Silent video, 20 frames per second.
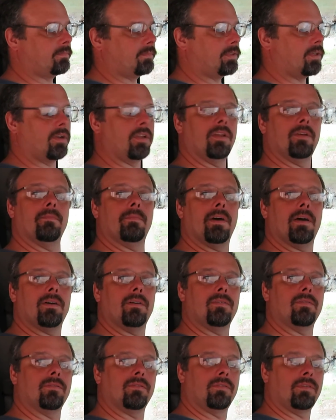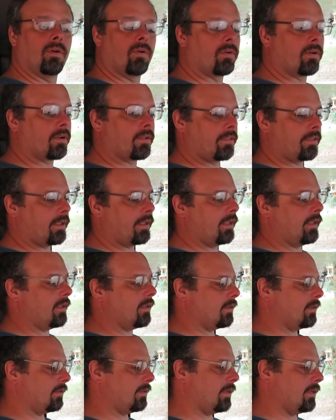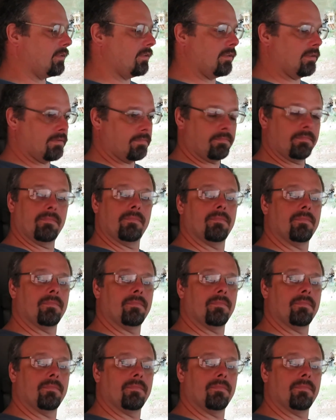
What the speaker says: show you my little Torque thing and tell you